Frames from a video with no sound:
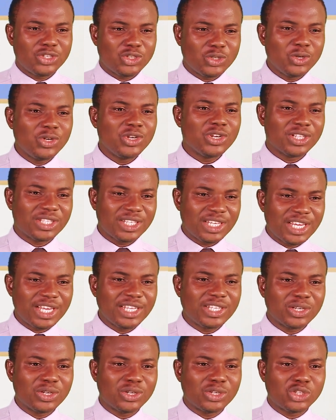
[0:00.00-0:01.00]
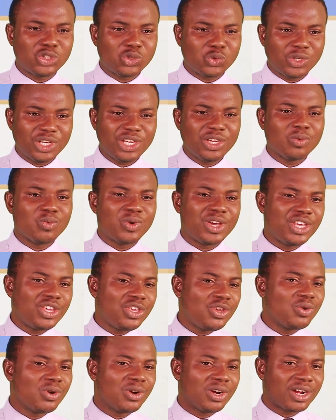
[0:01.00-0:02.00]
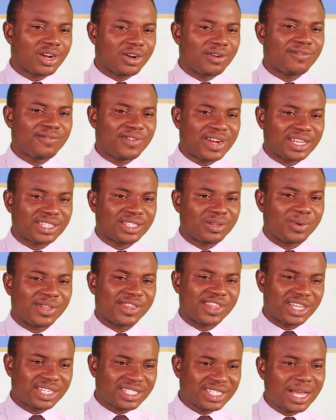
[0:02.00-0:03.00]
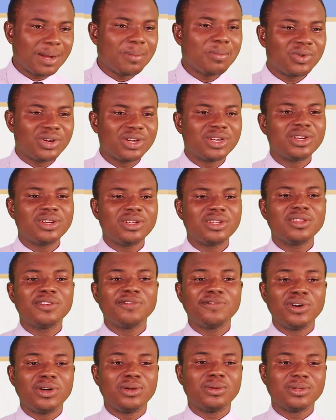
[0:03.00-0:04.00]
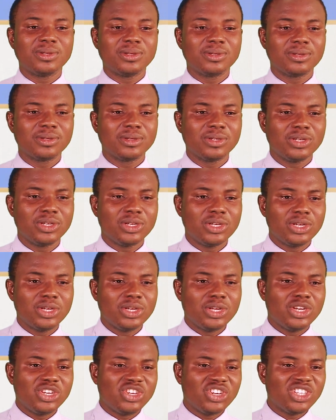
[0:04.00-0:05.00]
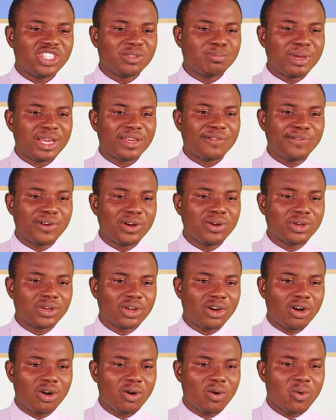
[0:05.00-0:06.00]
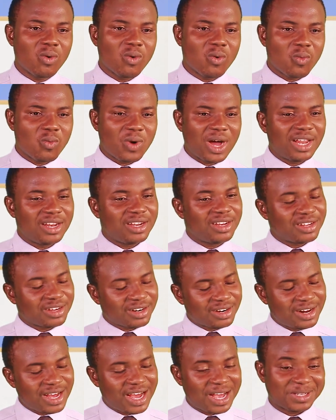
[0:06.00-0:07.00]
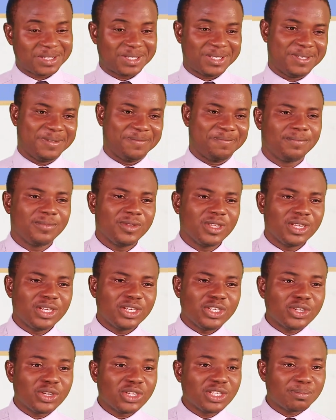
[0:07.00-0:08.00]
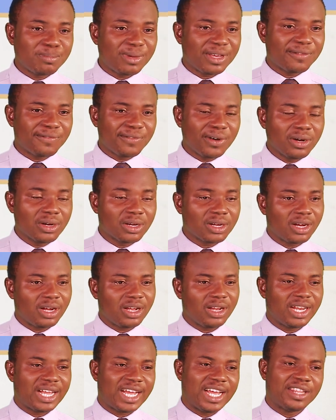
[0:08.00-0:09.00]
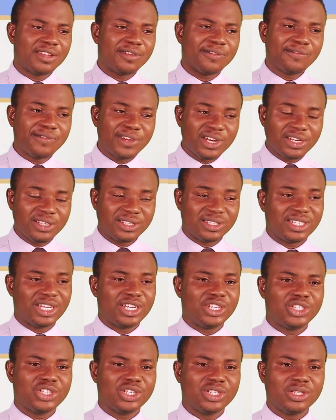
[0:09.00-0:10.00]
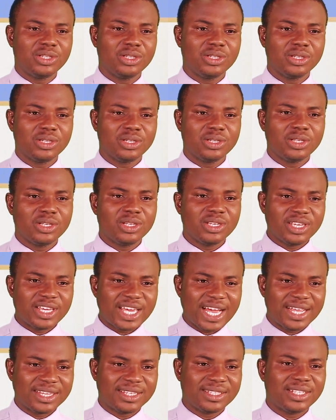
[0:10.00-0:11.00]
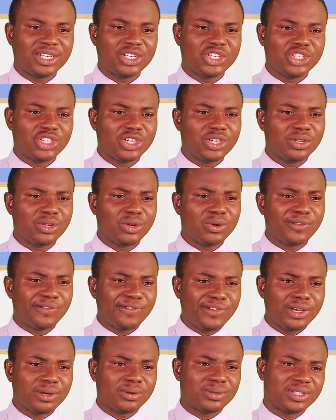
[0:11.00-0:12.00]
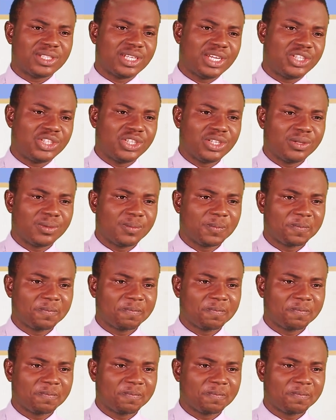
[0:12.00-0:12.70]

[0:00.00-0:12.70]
Do not eat or drink when you are conversing with someone on the phone. Don't make phone call while in the class. Don't make phone call at a filling station, gas station or fuel station.